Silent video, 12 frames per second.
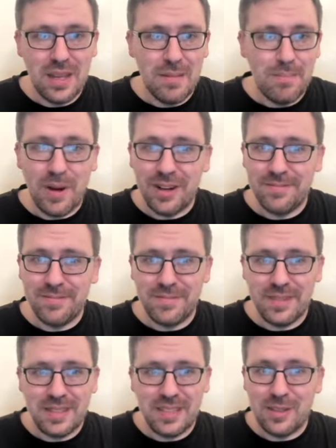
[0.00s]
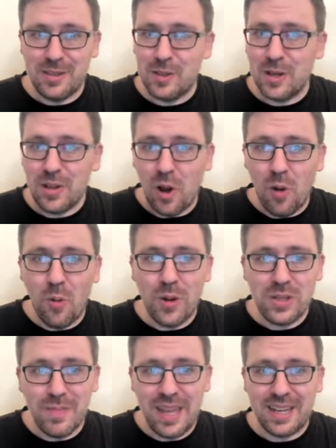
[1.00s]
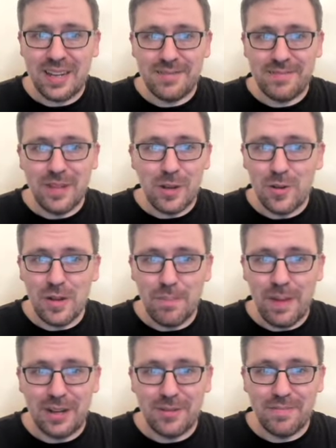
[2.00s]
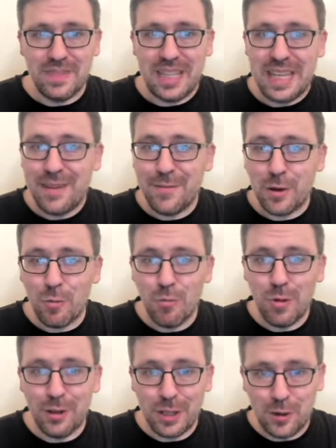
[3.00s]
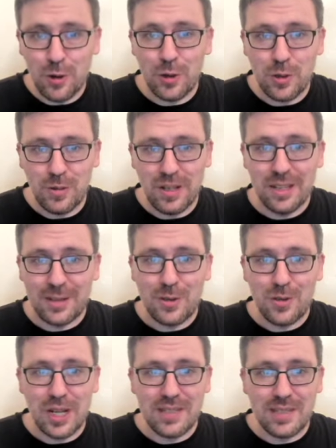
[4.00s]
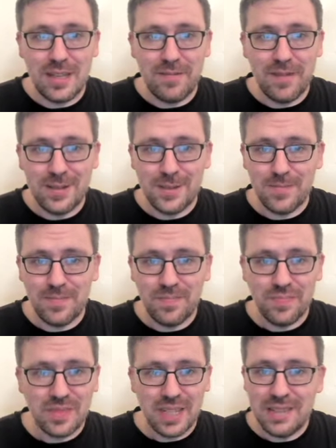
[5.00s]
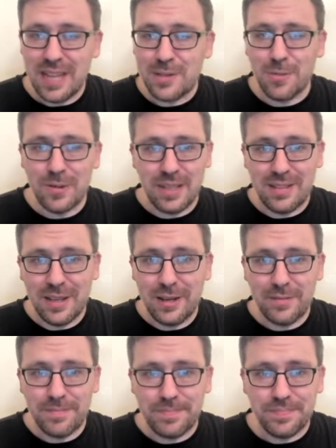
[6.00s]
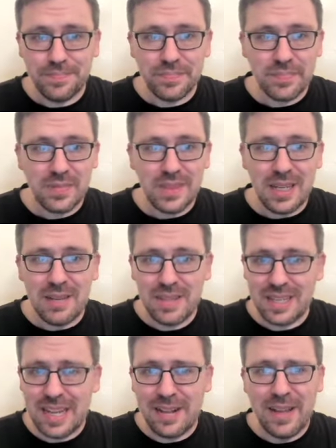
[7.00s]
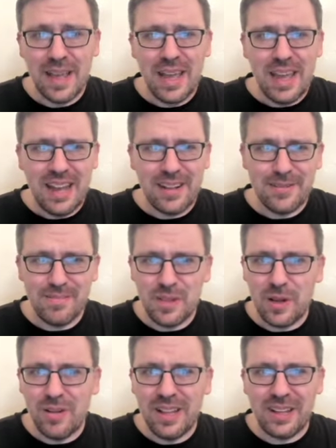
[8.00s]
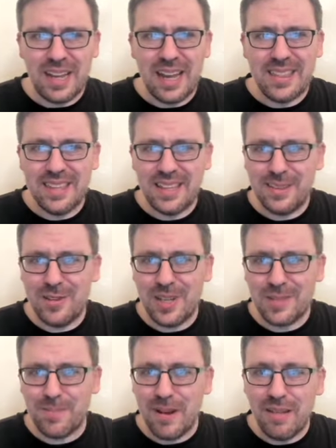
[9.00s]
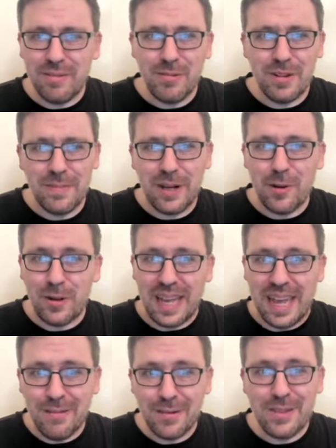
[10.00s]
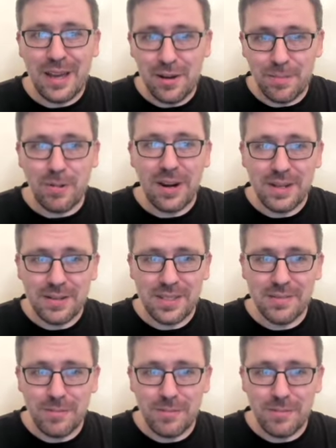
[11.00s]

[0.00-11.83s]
but you can always make a unit better. Even a really good unit like the Jets defense. And that's what they did again. And, you know, like, I think the Jets probably would have been okay without Bryce